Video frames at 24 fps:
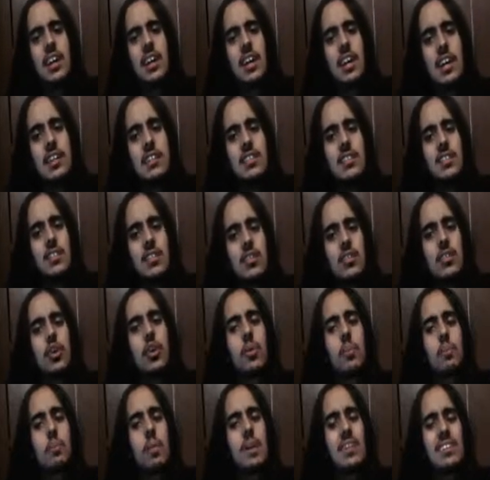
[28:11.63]

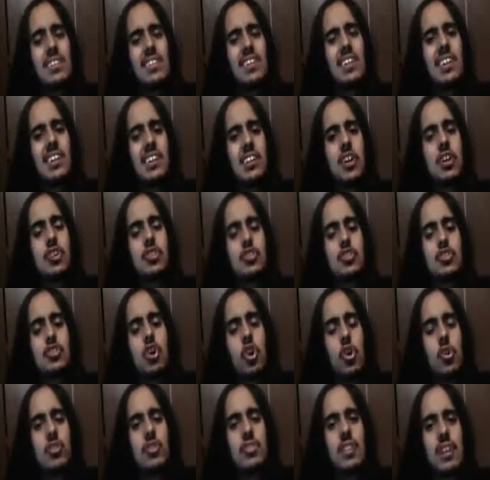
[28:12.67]
They're
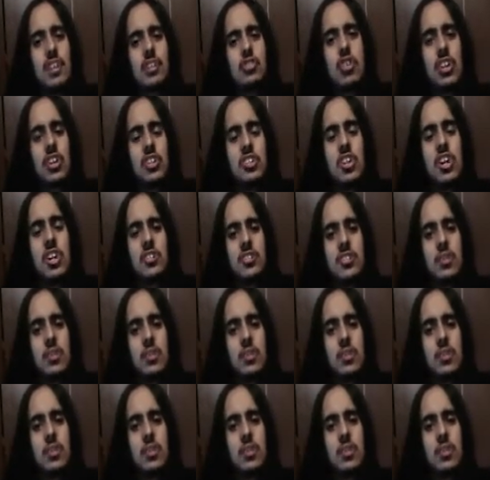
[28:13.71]
jokes like Drake and Josh.